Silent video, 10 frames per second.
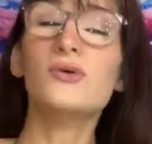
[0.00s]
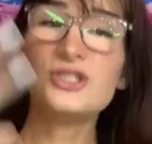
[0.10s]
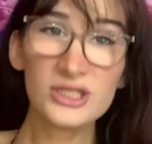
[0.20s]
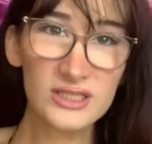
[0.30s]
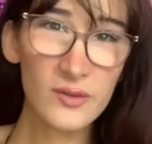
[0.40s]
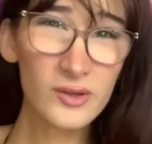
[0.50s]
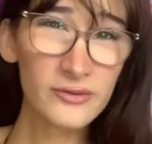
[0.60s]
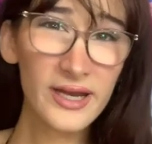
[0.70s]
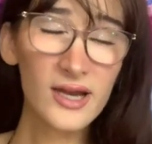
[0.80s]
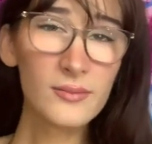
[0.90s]
which is somewhat
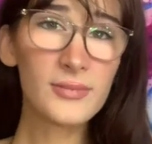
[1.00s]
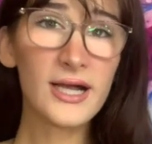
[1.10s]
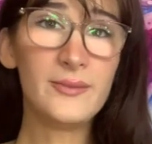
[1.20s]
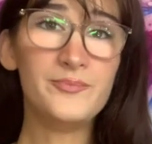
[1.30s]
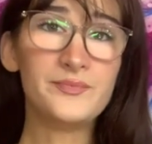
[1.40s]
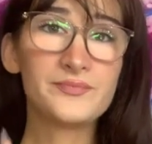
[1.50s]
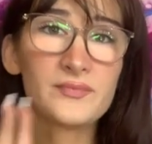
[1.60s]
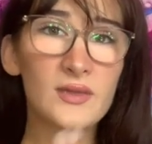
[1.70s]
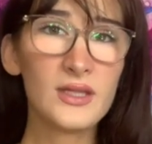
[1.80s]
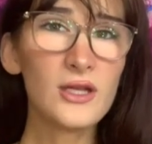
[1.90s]
rare, but
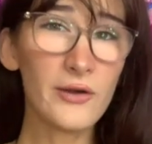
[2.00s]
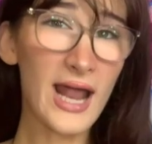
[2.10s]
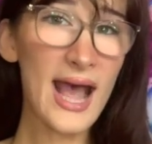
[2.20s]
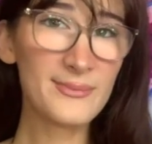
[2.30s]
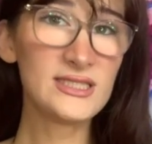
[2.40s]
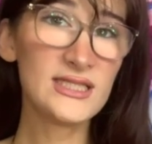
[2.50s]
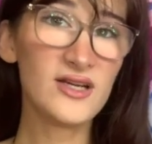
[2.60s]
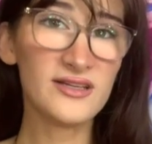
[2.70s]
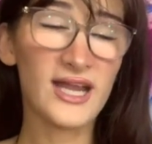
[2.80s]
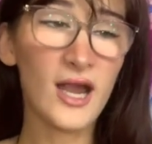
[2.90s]
you know, it happens
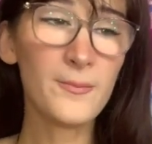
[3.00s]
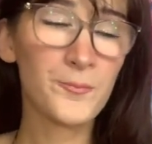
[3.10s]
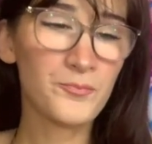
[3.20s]
here and there.